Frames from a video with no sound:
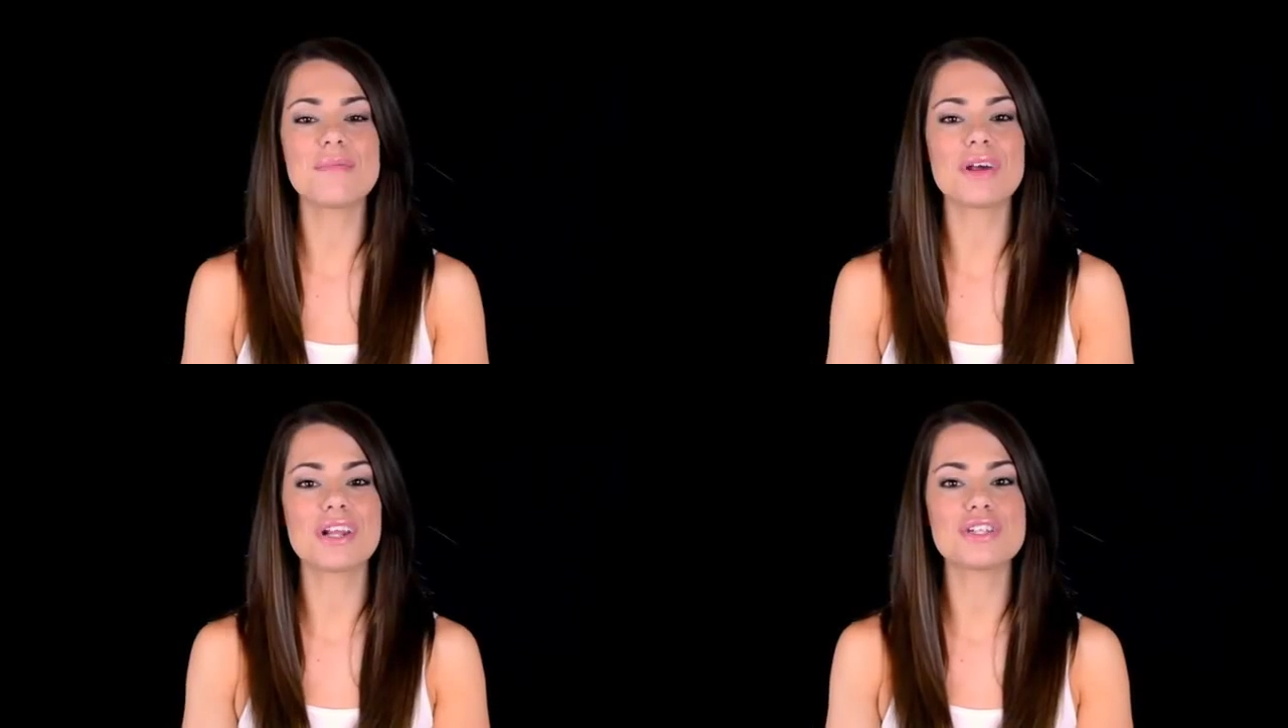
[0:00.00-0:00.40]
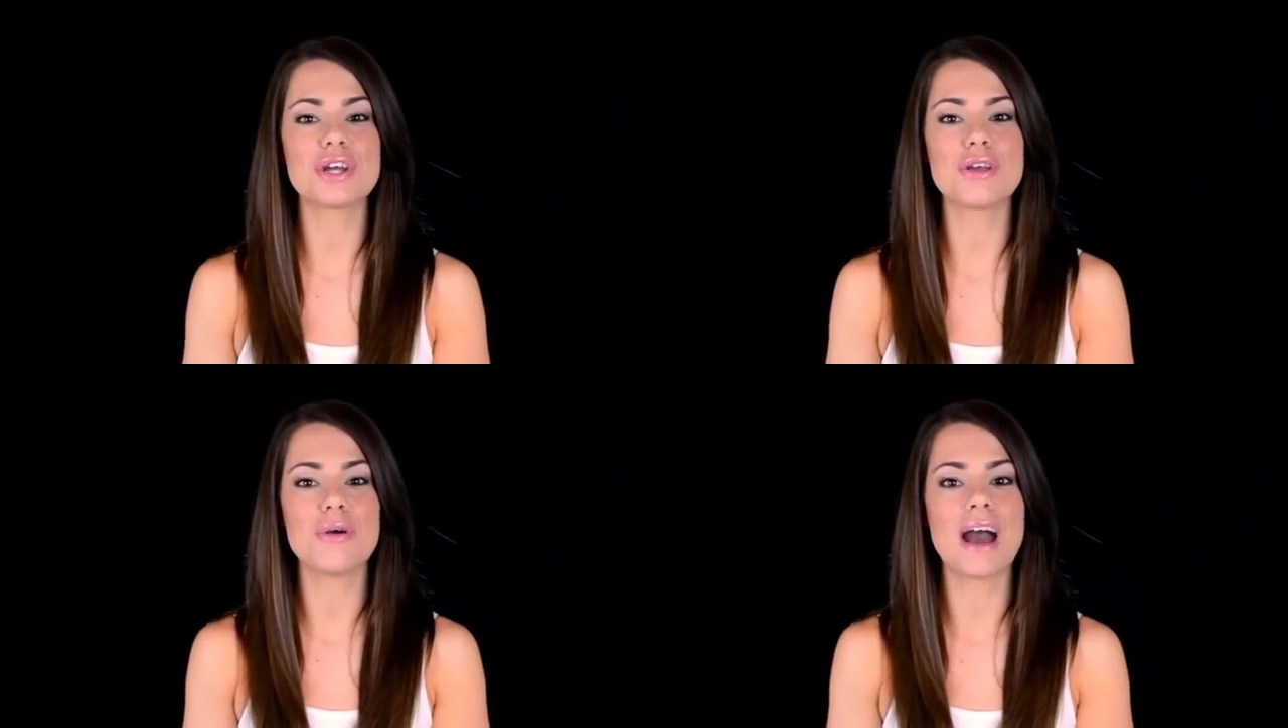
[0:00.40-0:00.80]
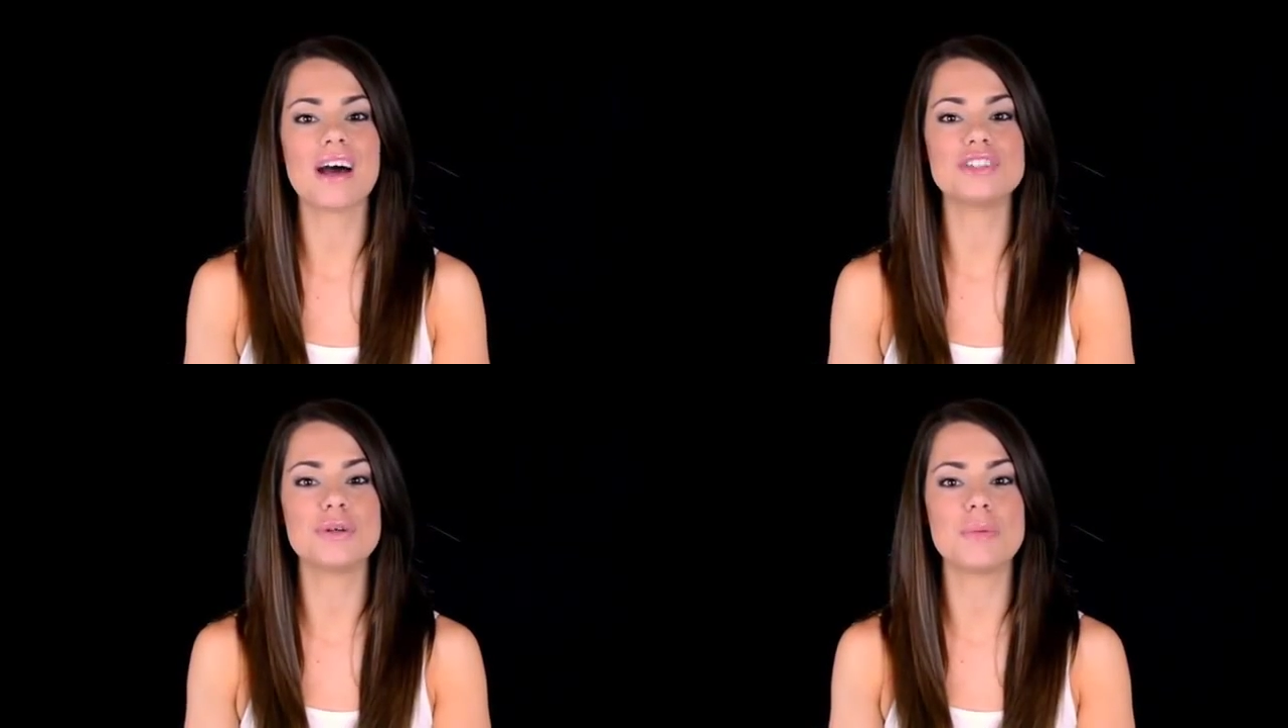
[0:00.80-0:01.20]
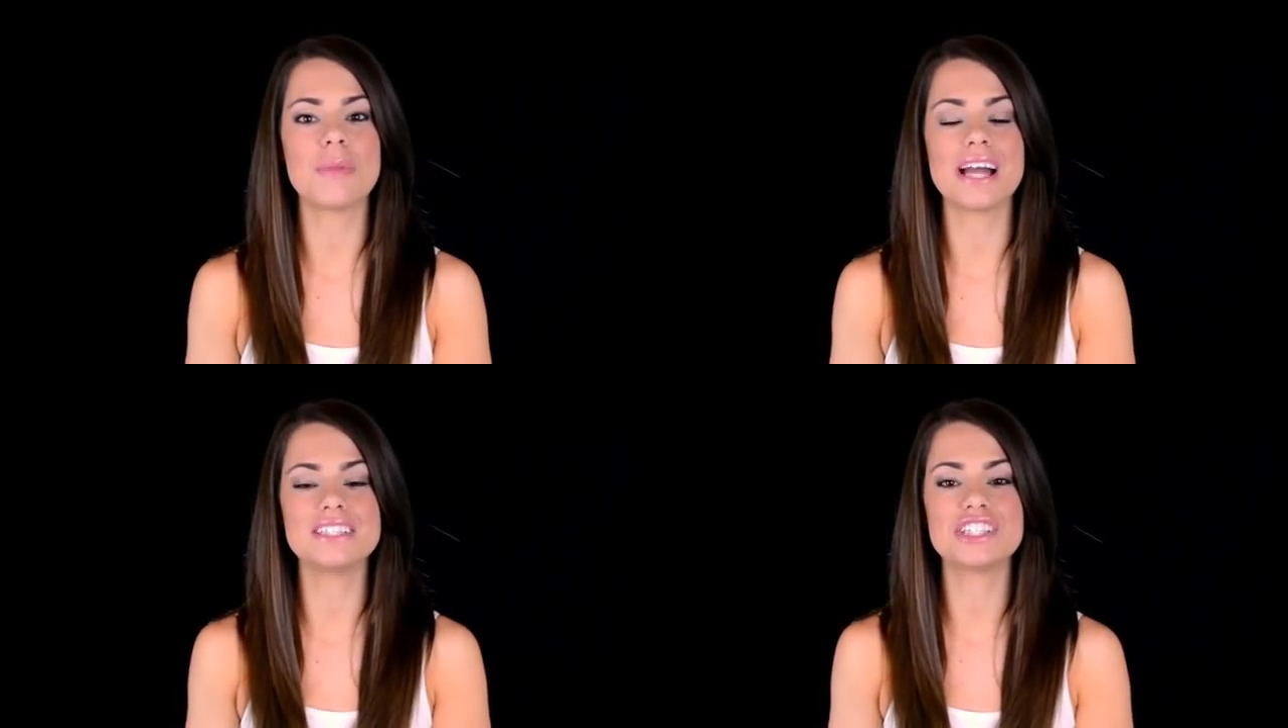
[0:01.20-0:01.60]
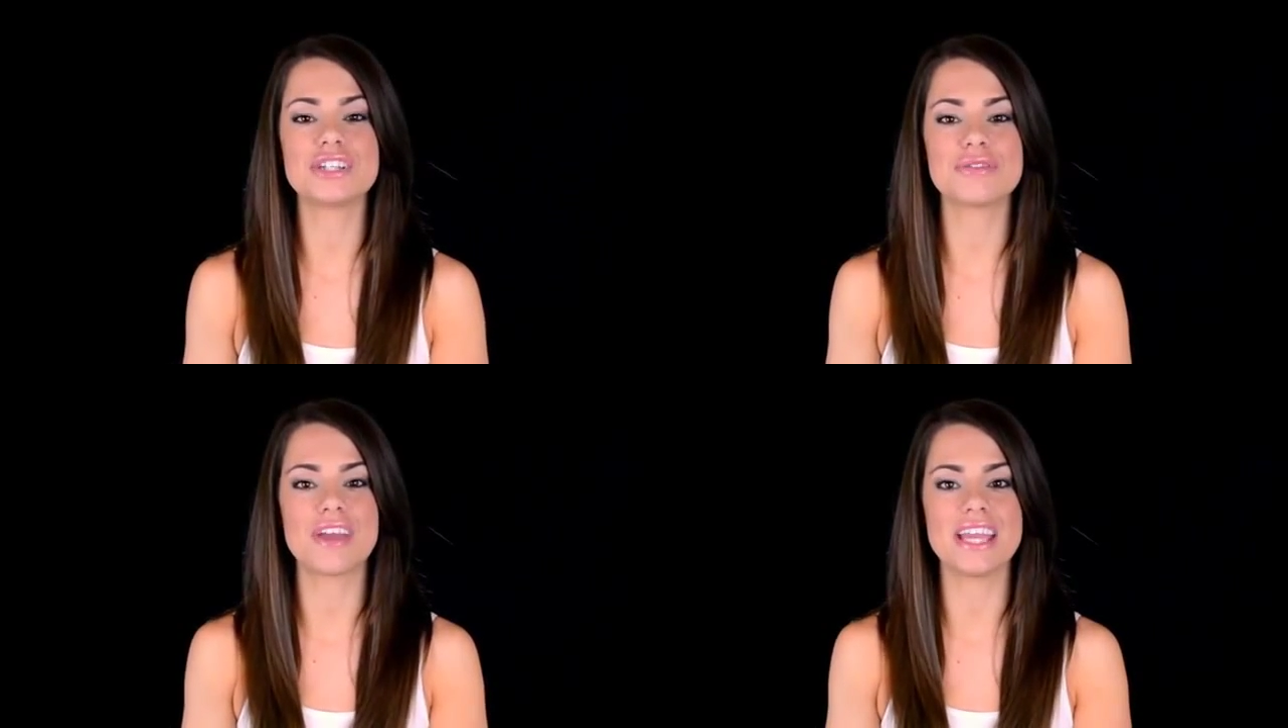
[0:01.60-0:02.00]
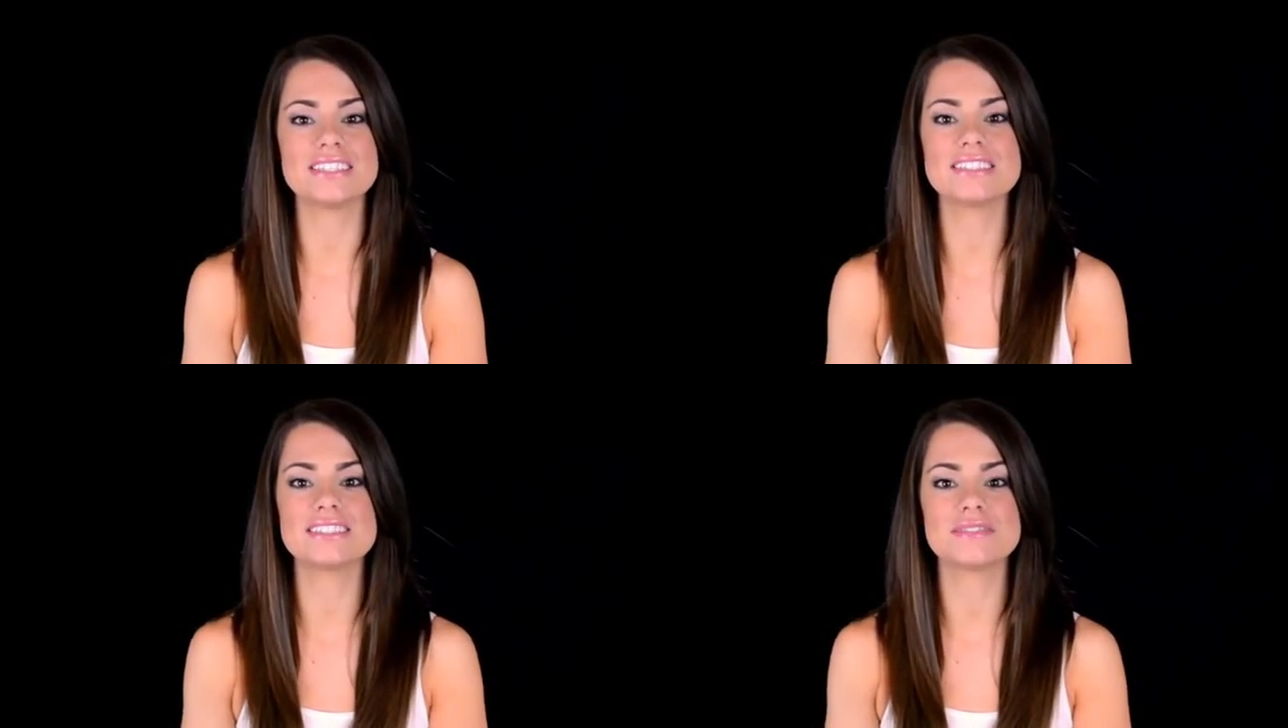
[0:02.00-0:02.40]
going to show you how to apply it to your face.